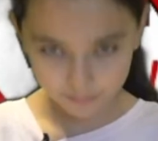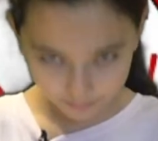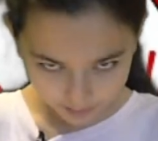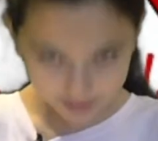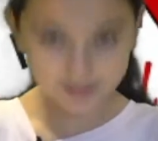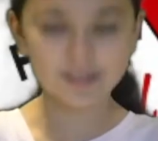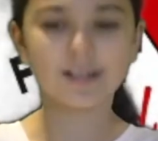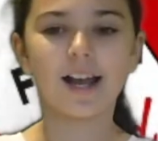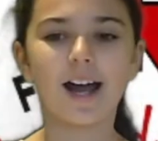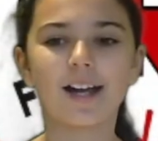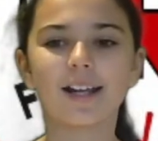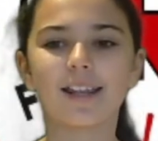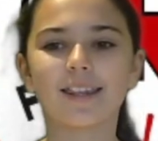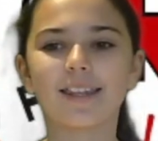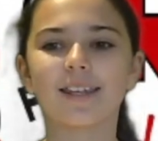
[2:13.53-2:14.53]

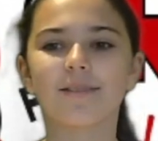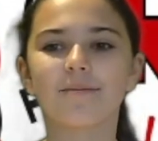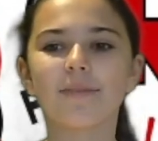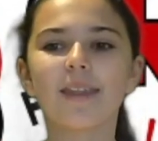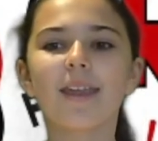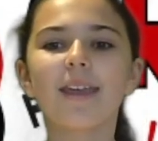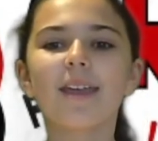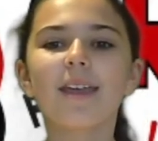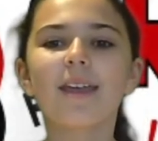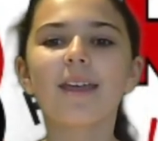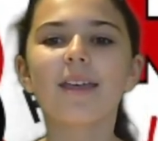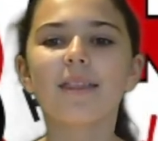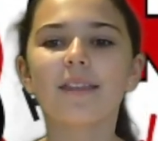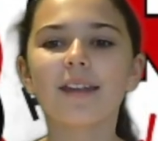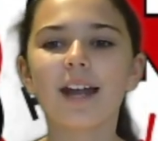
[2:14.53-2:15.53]
patriotic theme.
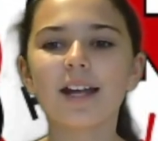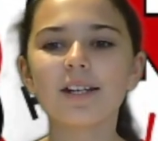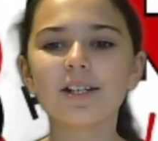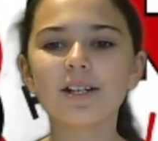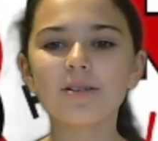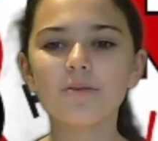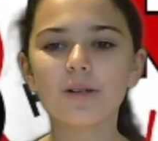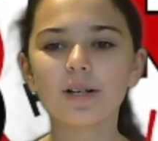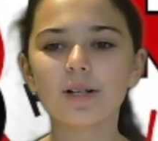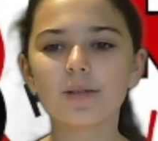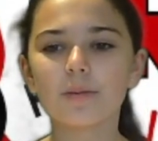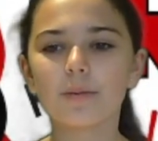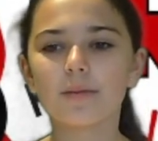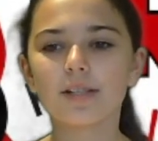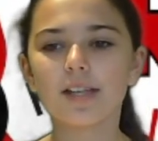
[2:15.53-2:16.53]
The national
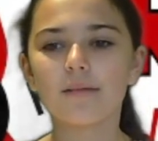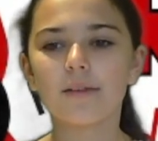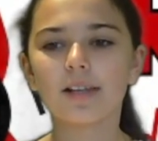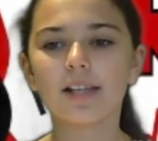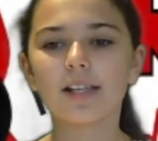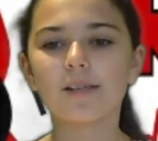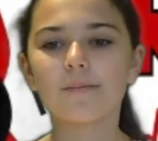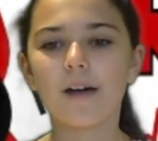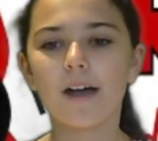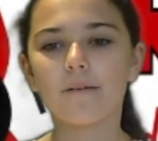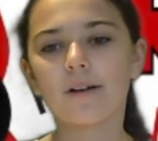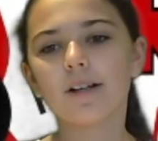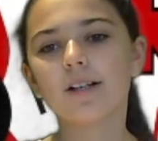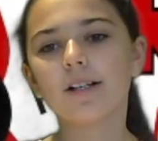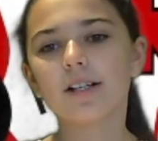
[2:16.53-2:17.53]
winners will receive at least
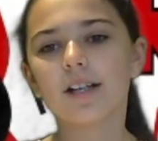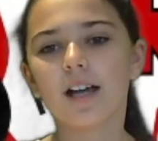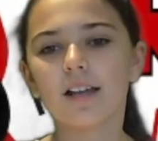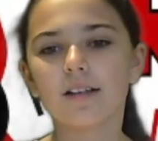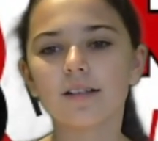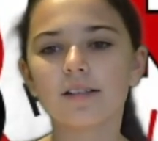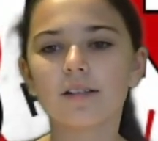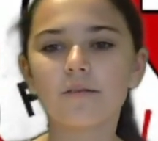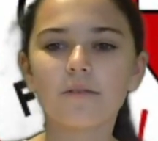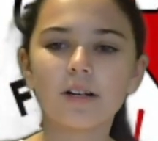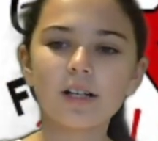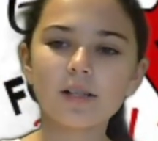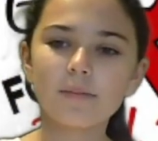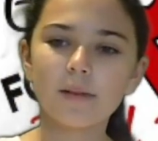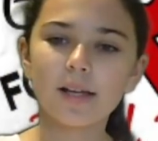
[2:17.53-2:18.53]
$500. The
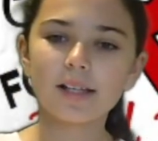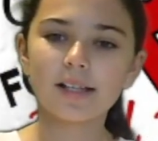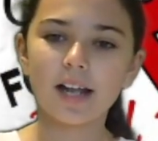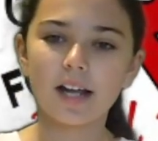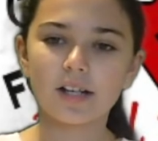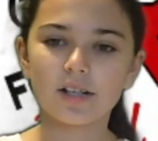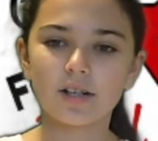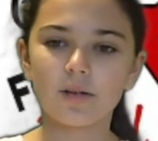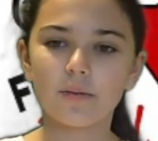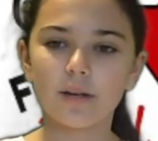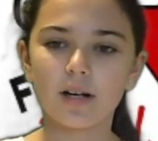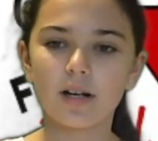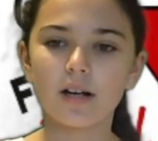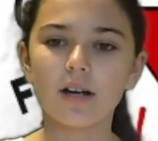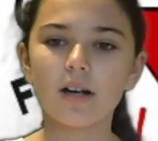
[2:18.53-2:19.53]
first place national
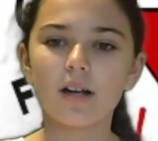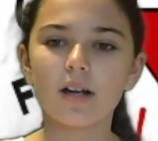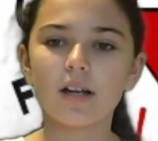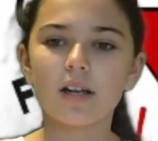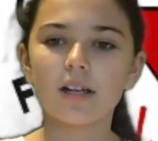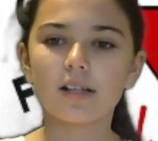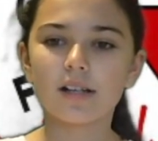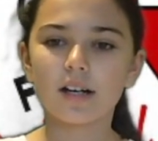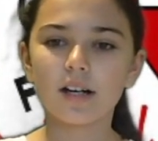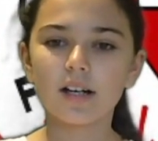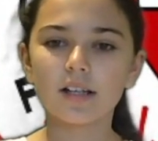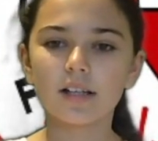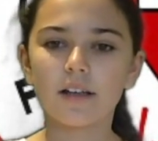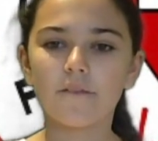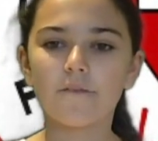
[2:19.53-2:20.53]
winner is
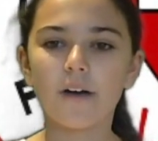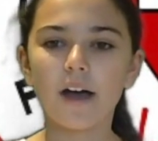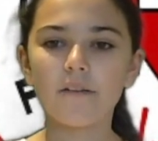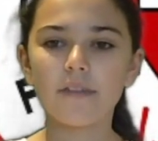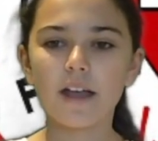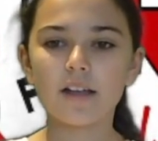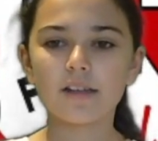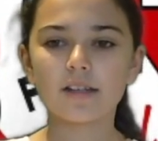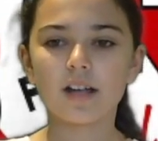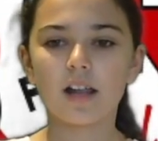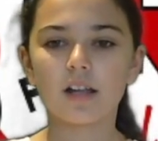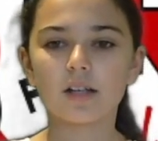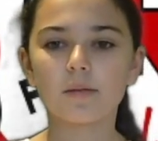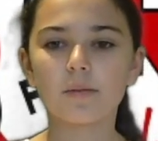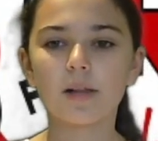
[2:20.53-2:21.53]
currently
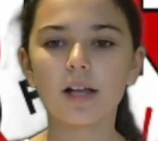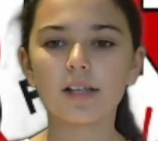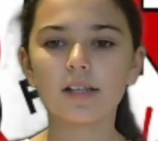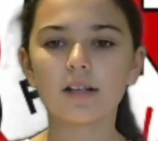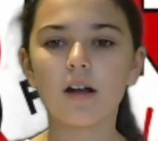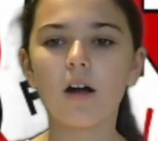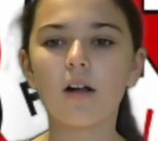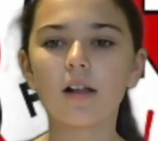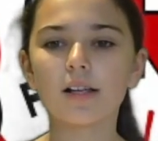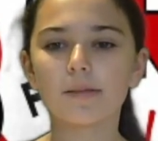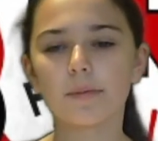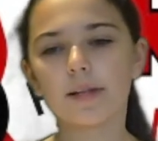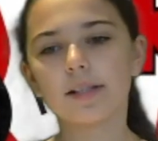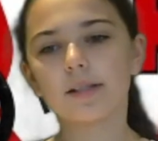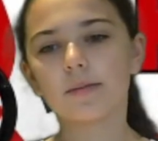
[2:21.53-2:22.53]
$5,000 plus an all
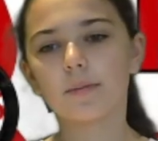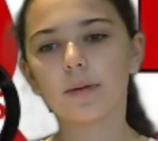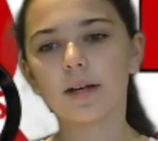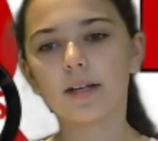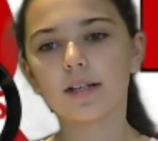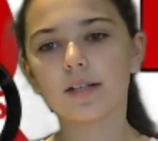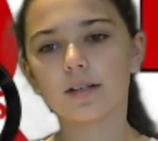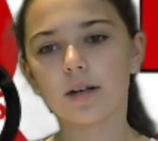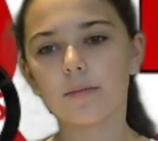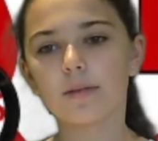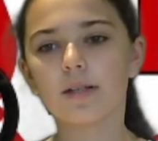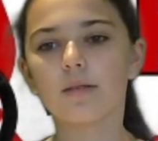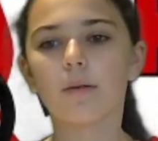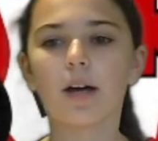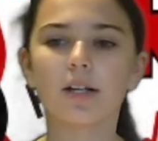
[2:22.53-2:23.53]
expense paid trip
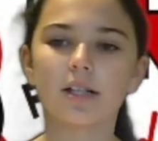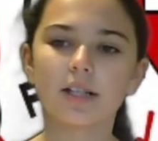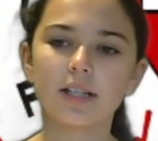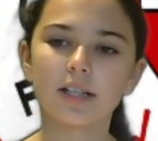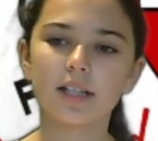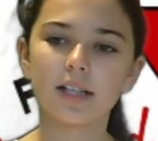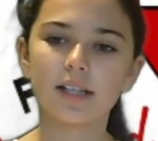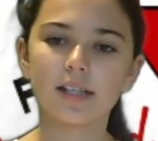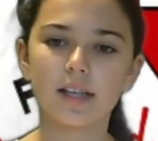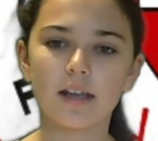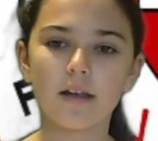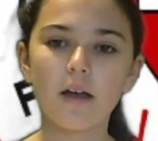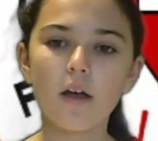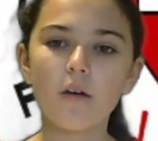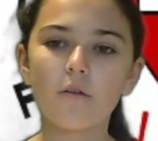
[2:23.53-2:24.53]
to Washington,
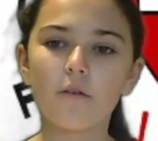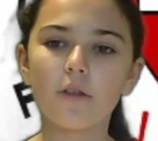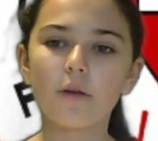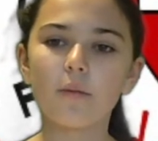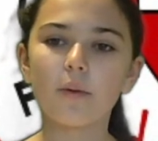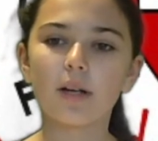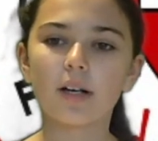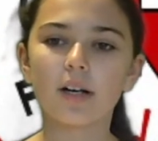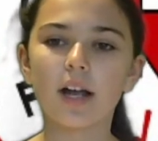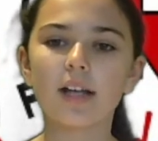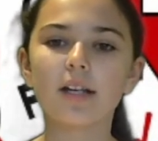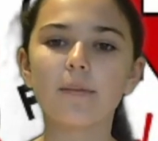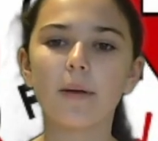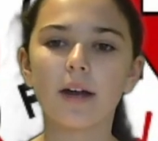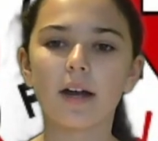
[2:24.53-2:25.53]
D.C. for the winner
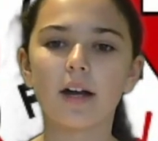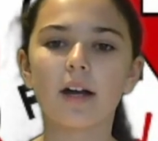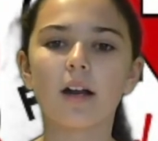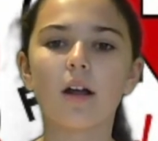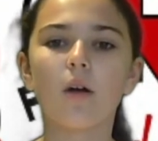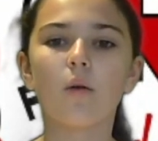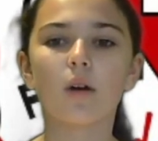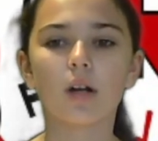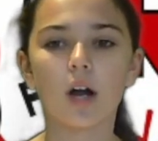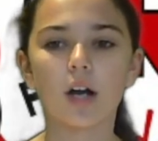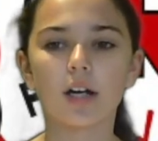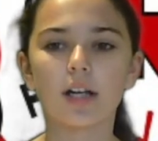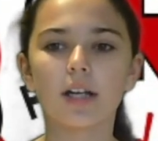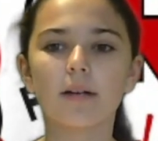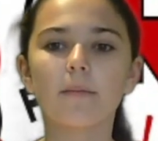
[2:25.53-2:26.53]
and a parent or
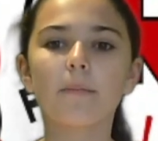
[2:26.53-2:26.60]
guardian.